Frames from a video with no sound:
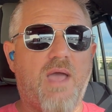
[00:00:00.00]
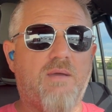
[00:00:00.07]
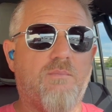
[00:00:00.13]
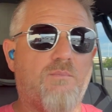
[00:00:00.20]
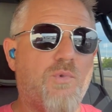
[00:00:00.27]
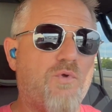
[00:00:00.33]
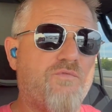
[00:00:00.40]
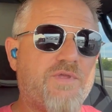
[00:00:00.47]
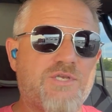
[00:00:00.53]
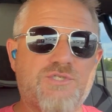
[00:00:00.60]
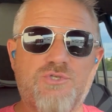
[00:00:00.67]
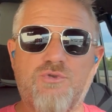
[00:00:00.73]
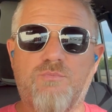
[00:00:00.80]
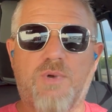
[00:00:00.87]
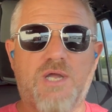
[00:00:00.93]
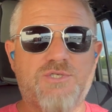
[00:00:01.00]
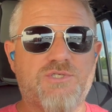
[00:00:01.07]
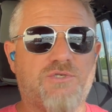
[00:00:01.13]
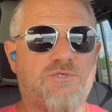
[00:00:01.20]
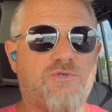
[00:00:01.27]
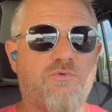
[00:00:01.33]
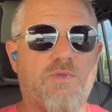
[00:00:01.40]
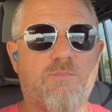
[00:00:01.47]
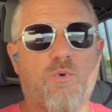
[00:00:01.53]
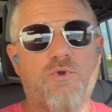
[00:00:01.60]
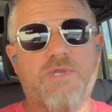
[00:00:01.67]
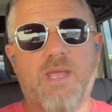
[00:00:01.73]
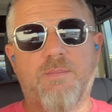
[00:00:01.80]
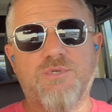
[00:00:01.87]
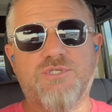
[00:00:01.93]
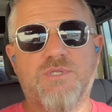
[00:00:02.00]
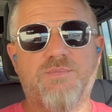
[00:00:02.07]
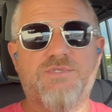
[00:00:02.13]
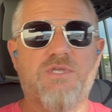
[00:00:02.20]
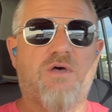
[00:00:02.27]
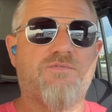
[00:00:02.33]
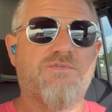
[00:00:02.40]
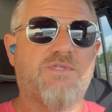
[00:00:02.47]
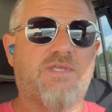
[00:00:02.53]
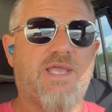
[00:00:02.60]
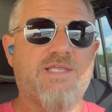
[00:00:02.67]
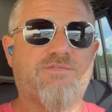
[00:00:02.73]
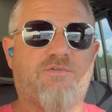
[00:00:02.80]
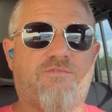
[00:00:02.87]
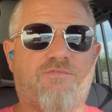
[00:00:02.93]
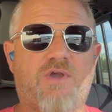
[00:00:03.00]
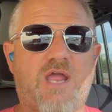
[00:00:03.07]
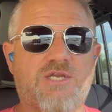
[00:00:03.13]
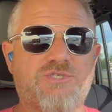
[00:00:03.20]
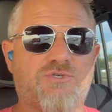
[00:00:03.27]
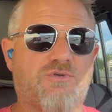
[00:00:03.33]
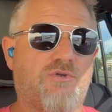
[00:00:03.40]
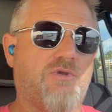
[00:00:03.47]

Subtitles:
moving using too much and doing more damage to themselves in the case of a fracture.